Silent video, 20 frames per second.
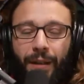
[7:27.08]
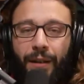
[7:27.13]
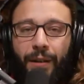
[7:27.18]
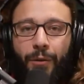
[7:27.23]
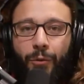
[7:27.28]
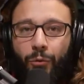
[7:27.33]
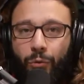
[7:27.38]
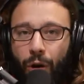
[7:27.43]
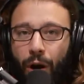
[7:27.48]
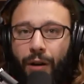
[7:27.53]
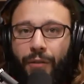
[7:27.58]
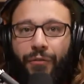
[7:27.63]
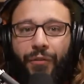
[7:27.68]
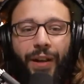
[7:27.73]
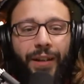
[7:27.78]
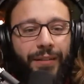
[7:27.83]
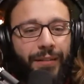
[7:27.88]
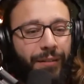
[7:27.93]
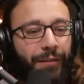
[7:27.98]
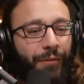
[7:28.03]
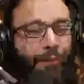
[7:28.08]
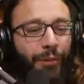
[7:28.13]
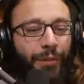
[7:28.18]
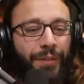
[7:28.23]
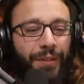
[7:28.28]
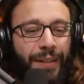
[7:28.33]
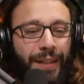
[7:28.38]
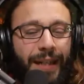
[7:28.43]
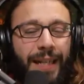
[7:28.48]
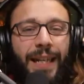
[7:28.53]
rock
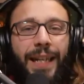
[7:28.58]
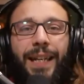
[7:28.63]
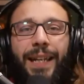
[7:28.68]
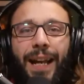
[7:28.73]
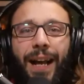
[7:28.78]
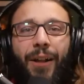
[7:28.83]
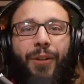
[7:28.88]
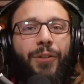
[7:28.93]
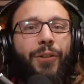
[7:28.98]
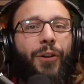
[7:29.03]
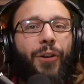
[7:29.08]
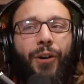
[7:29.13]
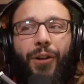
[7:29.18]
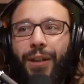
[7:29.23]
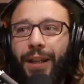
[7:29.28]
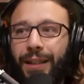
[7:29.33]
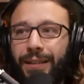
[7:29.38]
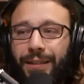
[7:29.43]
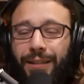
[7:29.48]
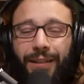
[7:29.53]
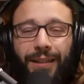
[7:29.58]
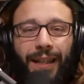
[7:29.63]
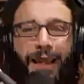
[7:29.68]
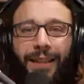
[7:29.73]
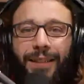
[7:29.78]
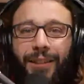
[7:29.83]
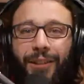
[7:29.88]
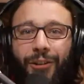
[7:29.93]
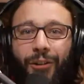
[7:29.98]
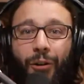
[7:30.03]
festivals need alcohol. Like, you
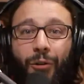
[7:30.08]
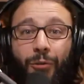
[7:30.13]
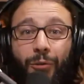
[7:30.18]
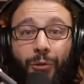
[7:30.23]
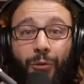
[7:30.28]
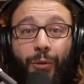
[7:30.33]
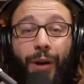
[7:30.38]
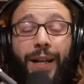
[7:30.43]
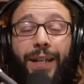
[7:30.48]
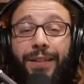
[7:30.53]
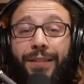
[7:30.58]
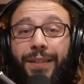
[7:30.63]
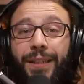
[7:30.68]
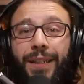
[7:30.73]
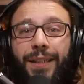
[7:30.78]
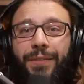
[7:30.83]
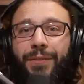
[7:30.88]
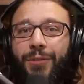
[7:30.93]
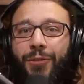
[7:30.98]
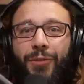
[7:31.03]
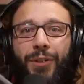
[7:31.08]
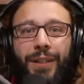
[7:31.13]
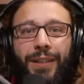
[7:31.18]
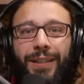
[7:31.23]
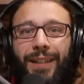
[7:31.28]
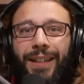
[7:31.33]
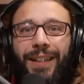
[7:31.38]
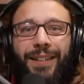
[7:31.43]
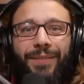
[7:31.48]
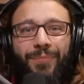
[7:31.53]
need to go crazy. You need
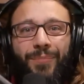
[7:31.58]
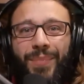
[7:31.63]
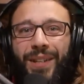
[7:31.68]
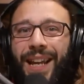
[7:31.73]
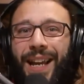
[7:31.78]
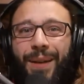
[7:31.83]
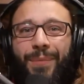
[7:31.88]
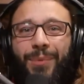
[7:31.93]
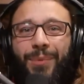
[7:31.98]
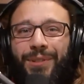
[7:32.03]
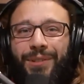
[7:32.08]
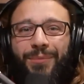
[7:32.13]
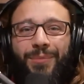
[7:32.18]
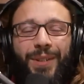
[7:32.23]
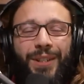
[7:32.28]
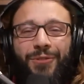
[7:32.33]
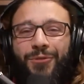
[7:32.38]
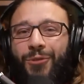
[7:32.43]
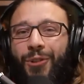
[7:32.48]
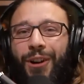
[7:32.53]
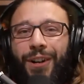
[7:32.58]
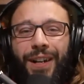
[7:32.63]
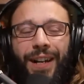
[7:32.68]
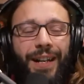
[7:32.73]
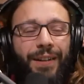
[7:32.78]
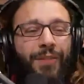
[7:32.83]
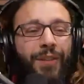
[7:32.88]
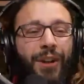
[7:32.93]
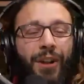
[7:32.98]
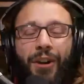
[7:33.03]
to be able to be drunk
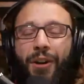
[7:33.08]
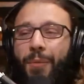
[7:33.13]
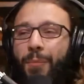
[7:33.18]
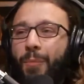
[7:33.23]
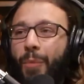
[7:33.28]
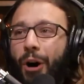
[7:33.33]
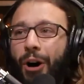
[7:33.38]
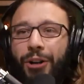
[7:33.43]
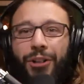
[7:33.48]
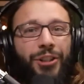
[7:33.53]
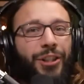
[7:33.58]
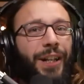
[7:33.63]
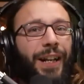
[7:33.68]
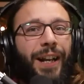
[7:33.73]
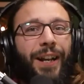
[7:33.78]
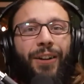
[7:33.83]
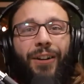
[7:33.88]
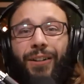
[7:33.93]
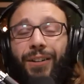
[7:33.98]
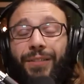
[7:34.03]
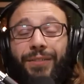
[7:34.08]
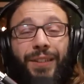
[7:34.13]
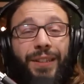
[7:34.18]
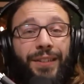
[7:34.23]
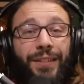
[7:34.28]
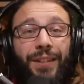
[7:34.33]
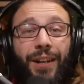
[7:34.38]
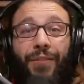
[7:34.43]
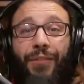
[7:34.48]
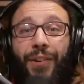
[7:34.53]
and moshing and all of
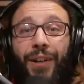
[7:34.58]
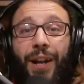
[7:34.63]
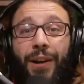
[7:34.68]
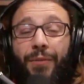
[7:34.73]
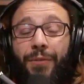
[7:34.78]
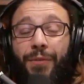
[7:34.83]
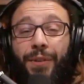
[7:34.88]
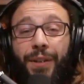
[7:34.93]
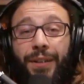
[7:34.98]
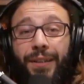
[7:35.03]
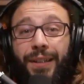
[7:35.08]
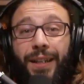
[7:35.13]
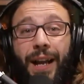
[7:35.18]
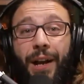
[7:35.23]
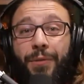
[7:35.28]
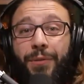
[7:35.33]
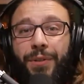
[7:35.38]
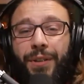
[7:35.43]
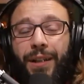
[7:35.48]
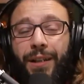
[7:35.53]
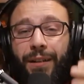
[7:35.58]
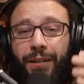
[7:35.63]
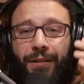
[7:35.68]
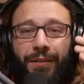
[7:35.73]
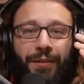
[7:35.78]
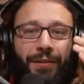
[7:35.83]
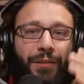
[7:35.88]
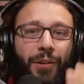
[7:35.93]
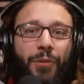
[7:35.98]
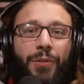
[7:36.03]
this stuff. And I, like, I was
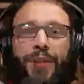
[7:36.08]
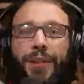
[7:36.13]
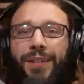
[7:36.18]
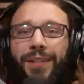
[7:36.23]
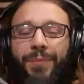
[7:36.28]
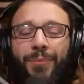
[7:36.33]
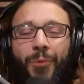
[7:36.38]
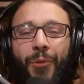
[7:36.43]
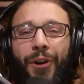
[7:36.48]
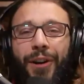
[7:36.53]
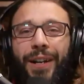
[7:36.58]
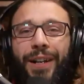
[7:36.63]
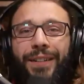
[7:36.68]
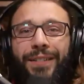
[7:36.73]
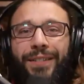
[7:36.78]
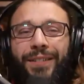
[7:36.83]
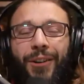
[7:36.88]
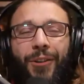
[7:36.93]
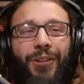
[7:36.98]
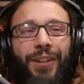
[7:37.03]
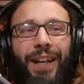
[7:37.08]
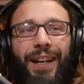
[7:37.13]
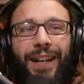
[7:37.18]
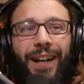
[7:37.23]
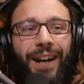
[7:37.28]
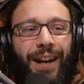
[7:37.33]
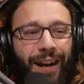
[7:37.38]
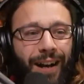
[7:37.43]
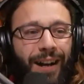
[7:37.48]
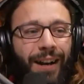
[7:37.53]
so disappointed. So, like,
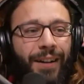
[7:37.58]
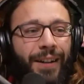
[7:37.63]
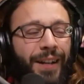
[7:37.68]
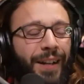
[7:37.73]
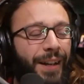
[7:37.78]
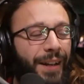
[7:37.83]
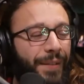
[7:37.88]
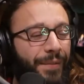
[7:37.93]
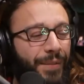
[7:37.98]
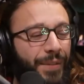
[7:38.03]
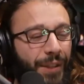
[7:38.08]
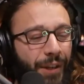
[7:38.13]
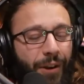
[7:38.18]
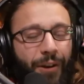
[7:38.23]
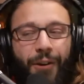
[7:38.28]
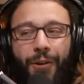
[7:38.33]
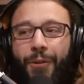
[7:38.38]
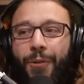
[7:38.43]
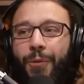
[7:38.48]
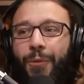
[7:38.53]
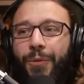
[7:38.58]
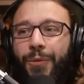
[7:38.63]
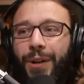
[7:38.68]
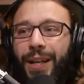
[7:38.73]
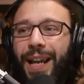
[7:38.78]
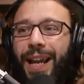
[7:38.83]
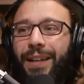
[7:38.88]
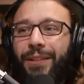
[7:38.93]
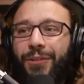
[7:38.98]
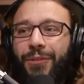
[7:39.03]
ah, no, we
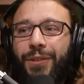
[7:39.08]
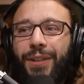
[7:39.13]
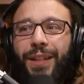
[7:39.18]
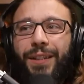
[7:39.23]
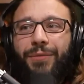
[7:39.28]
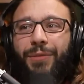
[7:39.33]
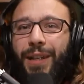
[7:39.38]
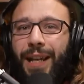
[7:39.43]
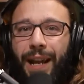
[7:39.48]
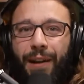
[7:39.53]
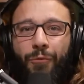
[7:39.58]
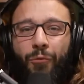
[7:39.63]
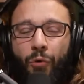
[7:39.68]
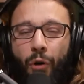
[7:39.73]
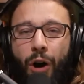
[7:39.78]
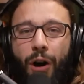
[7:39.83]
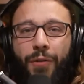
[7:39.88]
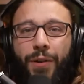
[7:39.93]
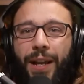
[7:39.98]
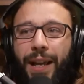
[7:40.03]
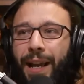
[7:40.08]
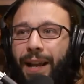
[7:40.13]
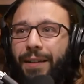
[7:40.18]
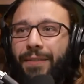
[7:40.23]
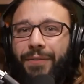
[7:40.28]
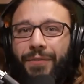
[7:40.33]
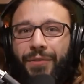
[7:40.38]
can't do this. We can't rock. We can't,